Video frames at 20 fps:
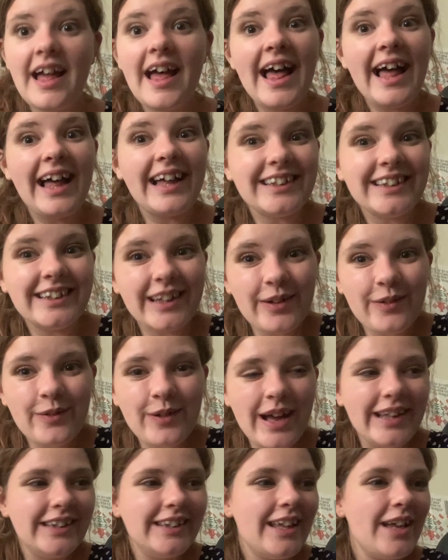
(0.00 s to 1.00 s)

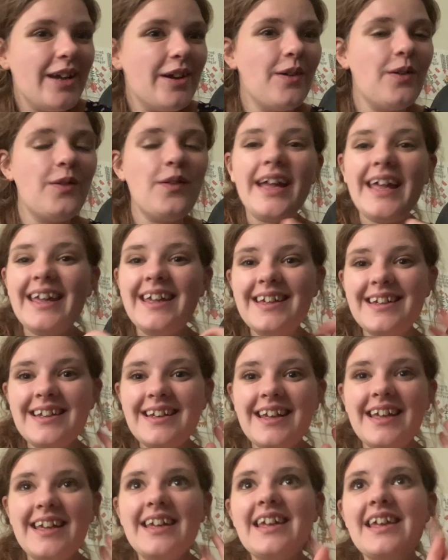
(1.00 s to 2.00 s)
Hello. It
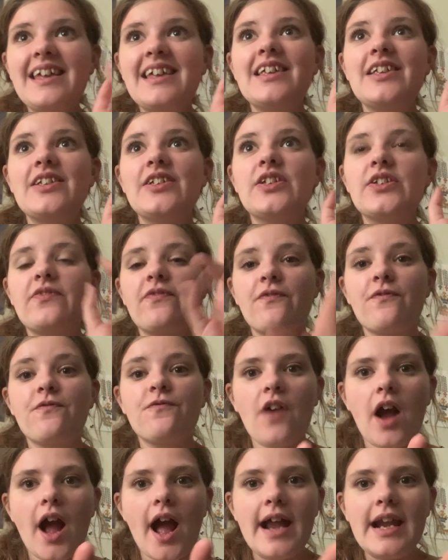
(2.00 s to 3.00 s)
is
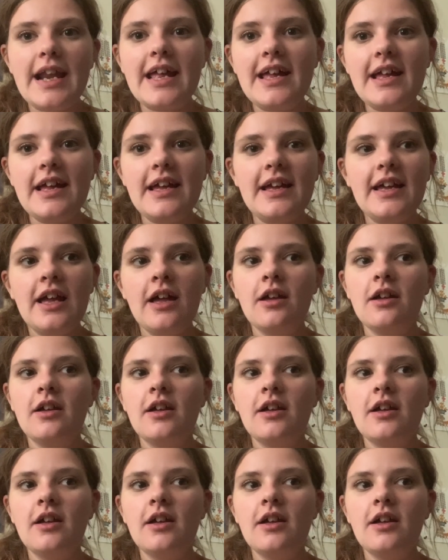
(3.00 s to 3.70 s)
Friday,